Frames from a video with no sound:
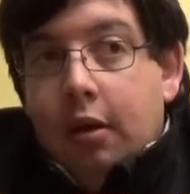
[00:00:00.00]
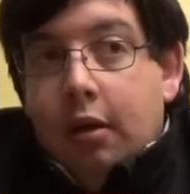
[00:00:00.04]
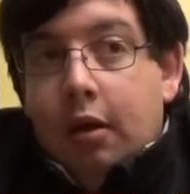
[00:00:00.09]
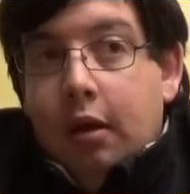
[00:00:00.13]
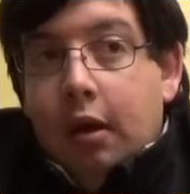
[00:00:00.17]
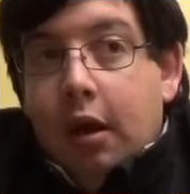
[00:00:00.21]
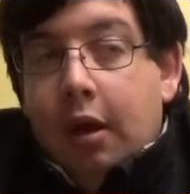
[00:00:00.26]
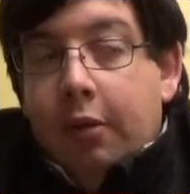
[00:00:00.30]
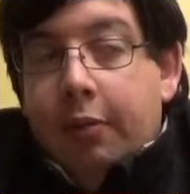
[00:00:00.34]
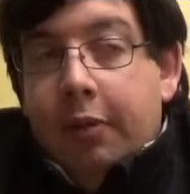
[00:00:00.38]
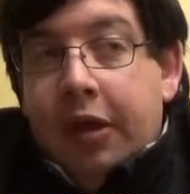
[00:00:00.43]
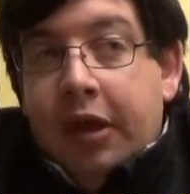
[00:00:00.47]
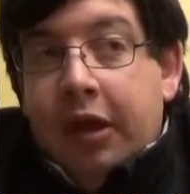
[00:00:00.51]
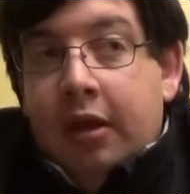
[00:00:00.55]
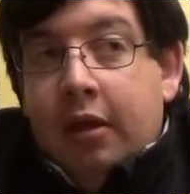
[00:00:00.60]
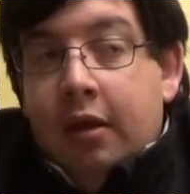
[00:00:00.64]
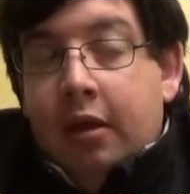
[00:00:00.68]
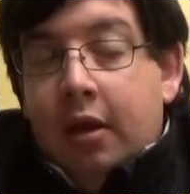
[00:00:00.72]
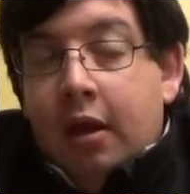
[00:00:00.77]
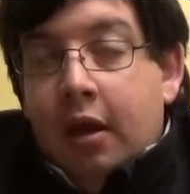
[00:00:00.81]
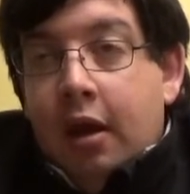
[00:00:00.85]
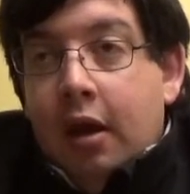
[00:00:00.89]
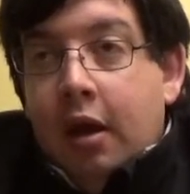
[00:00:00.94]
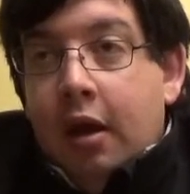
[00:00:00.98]
I
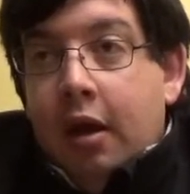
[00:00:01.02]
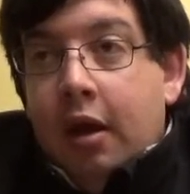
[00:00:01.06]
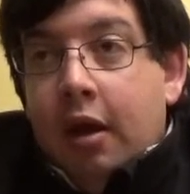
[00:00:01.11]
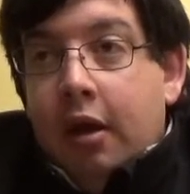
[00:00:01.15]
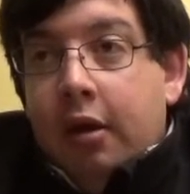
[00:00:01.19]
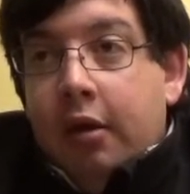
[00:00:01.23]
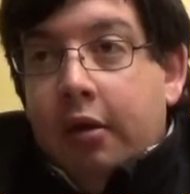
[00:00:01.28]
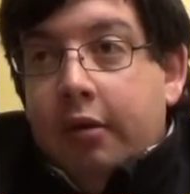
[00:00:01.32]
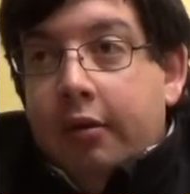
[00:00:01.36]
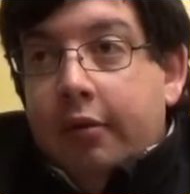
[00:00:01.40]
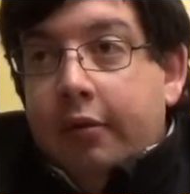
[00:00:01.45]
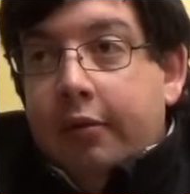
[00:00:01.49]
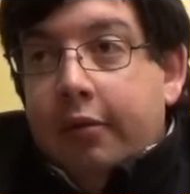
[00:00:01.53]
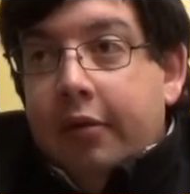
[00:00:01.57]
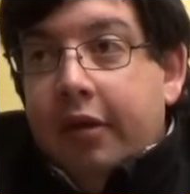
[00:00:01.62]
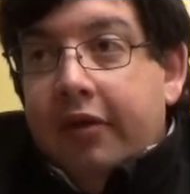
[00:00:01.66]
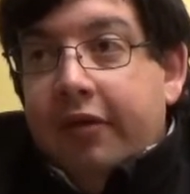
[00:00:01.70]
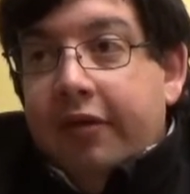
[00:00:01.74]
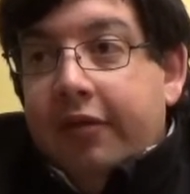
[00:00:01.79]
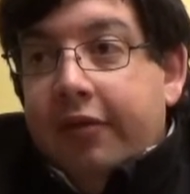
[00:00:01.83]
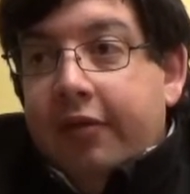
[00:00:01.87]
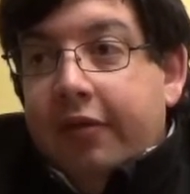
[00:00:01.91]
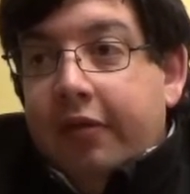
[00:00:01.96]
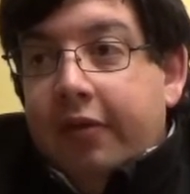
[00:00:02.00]
mean,
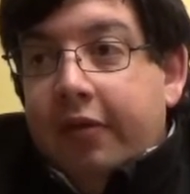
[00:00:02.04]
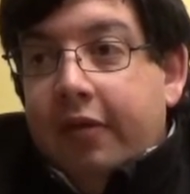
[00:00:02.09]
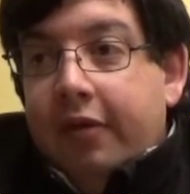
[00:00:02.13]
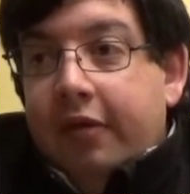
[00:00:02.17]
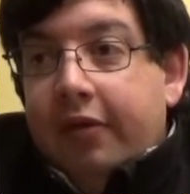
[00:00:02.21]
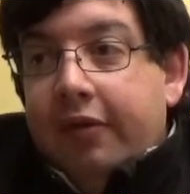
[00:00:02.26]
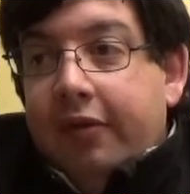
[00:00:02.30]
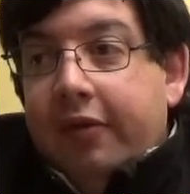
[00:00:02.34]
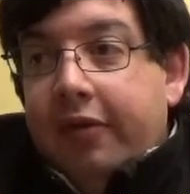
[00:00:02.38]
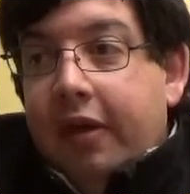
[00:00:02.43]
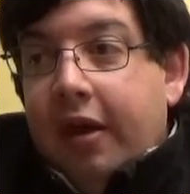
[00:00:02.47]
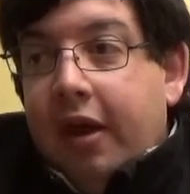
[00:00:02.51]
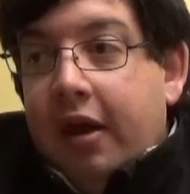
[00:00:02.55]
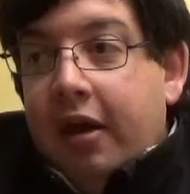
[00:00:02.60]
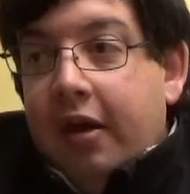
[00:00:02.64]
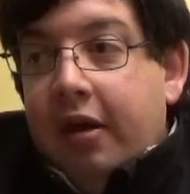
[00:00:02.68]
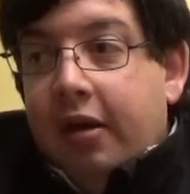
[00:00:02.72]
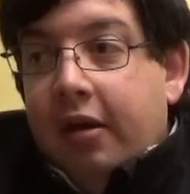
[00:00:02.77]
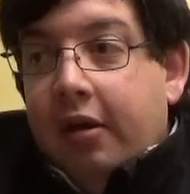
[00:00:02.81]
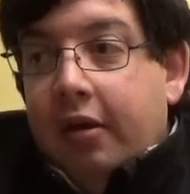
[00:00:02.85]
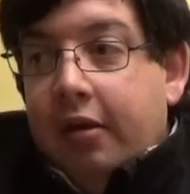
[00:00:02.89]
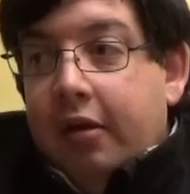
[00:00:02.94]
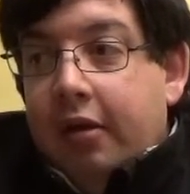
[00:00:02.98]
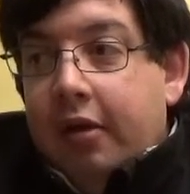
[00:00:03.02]
this guy, I
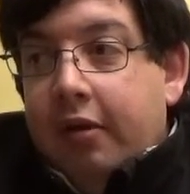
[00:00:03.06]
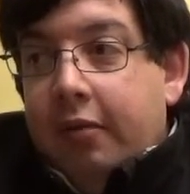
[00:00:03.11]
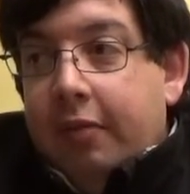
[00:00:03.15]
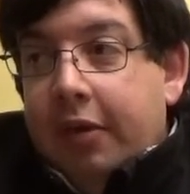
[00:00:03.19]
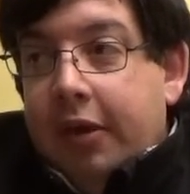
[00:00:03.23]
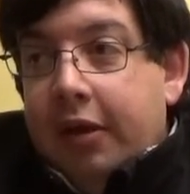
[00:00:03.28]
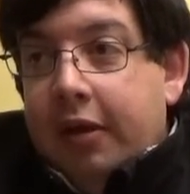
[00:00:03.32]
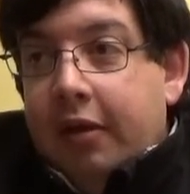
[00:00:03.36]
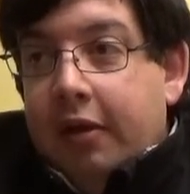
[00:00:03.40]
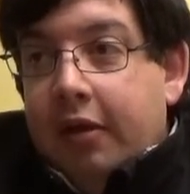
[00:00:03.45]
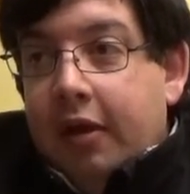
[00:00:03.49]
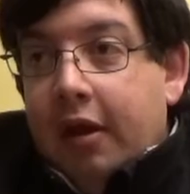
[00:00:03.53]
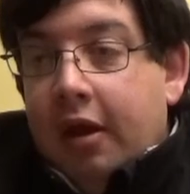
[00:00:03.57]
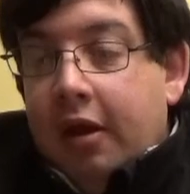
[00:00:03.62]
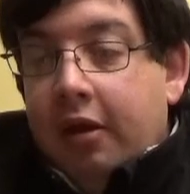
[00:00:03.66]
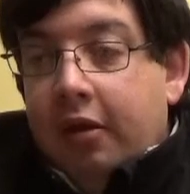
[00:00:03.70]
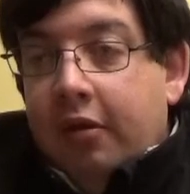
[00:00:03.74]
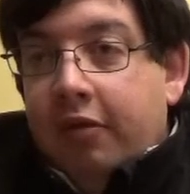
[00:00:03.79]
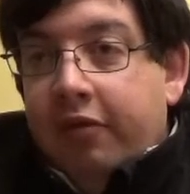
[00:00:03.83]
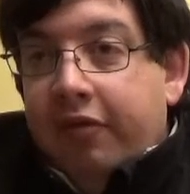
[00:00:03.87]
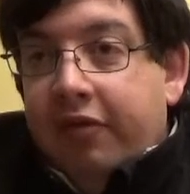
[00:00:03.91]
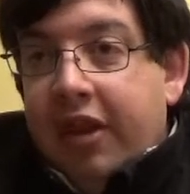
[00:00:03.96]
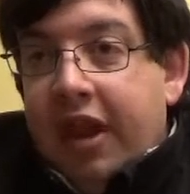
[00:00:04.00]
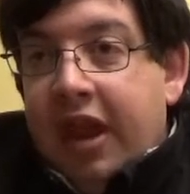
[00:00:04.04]
don't
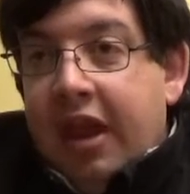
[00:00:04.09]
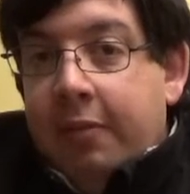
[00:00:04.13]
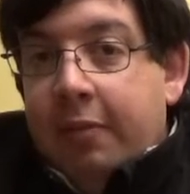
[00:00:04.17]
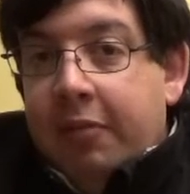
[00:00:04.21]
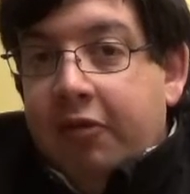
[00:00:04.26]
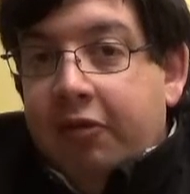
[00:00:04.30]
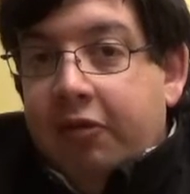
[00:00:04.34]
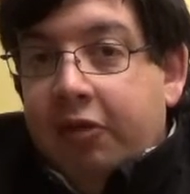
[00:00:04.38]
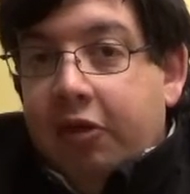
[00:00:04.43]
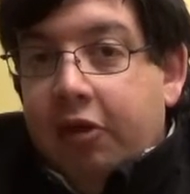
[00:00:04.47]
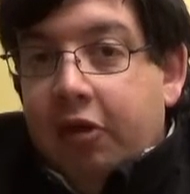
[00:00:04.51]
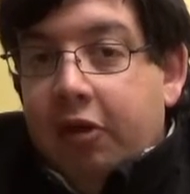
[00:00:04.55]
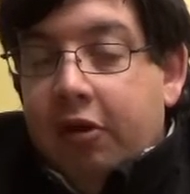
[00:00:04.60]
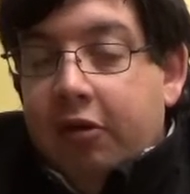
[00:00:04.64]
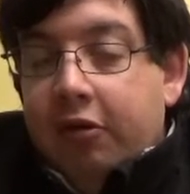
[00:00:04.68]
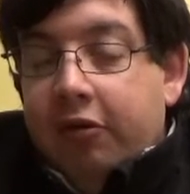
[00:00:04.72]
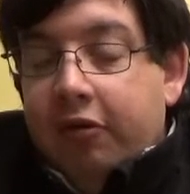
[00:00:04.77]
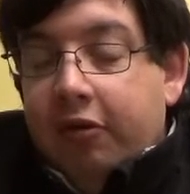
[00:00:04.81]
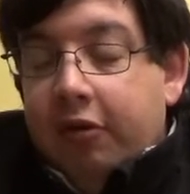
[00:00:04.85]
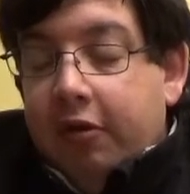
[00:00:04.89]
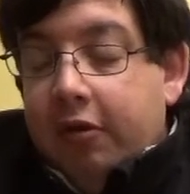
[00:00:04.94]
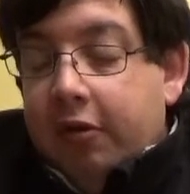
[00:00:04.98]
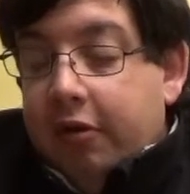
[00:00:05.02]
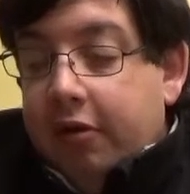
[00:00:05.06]
know if damaged
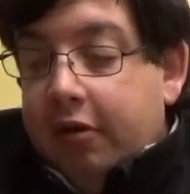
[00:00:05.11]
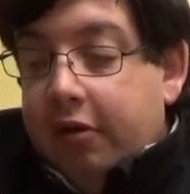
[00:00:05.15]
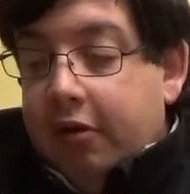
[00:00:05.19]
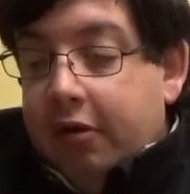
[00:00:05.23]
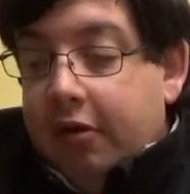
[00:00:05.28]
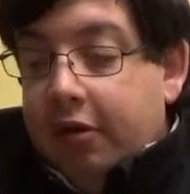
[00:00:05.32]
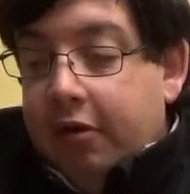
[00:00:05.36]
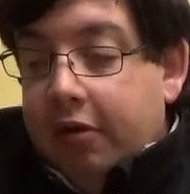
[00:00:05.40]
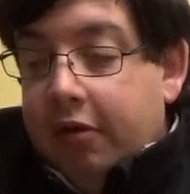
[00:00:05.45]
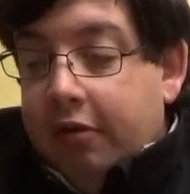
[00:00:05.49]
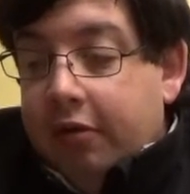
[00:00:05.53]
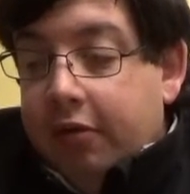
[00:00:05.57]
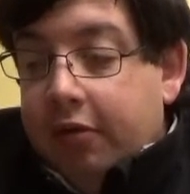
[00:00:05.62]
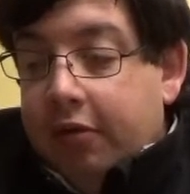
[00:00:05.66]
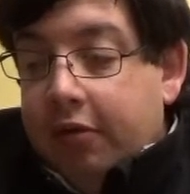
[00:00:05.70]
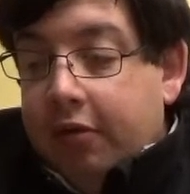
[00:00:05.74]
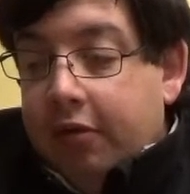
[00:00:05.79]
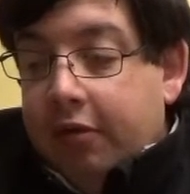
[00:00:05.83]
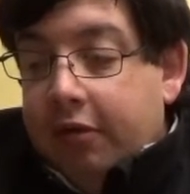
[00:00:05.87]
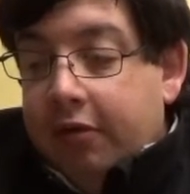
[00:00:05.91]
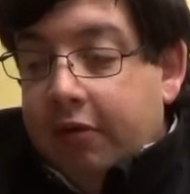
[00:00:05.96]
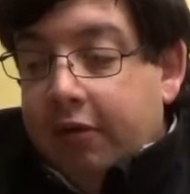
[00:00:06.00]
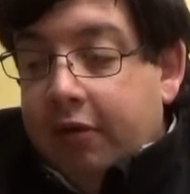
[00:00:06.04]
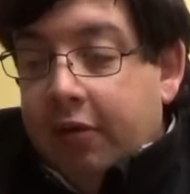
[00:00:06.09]
goods
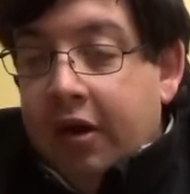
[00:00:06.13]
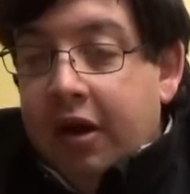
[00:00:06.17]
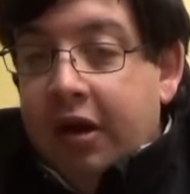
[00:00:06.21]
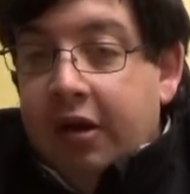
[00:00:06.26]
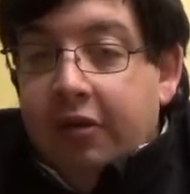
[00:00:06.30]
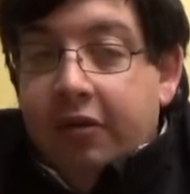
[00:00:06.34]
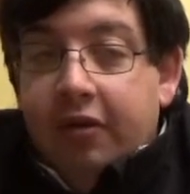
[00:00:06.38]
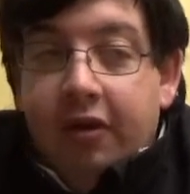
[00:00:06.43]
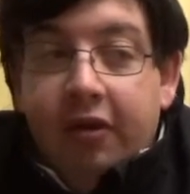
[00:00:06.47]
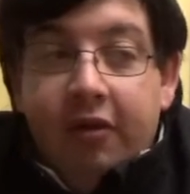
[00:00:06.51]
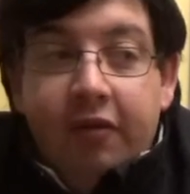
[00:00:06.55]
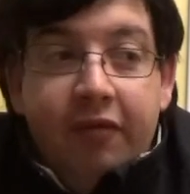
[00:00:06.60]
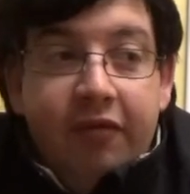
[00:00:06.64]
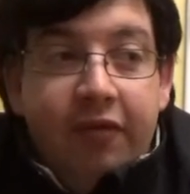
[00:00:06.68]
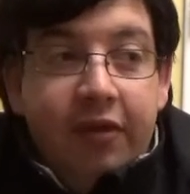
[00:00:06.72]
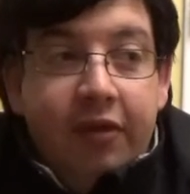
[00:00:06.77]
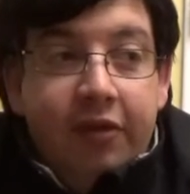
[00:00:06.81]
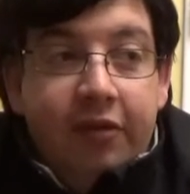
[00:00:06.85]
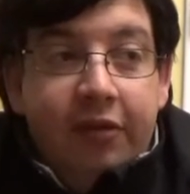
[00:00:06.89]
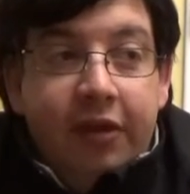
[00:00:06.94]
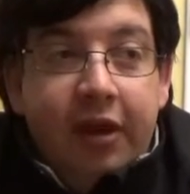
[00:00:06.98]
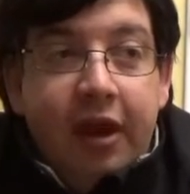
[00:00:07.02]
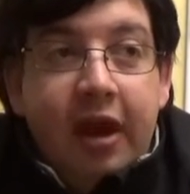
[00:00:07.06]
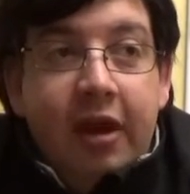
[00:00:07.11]
is the right term for
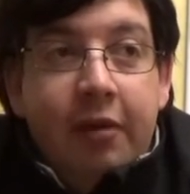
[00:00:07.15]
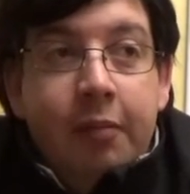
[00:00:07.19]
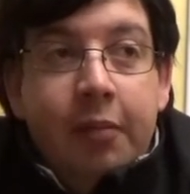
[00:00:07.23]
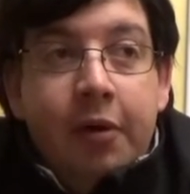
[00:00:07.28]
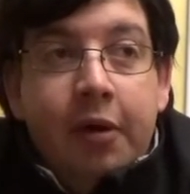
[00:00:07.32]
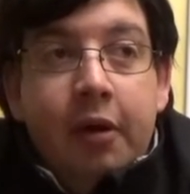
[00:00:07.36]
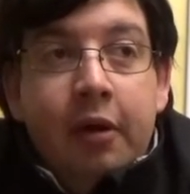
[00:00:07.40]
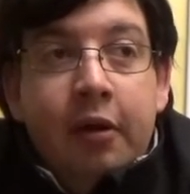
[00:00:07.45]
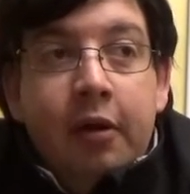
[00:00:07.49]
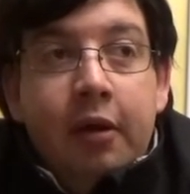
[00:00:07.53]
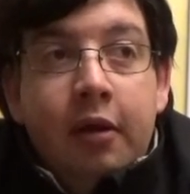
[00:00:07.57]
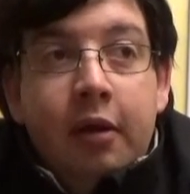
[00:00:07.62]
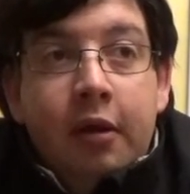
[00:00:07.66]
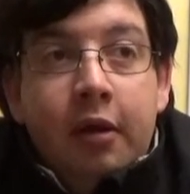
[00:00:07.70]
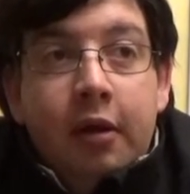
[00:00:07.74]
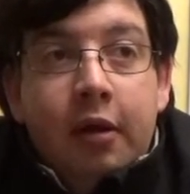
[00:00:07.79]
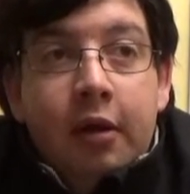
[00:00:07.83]
this guy, but,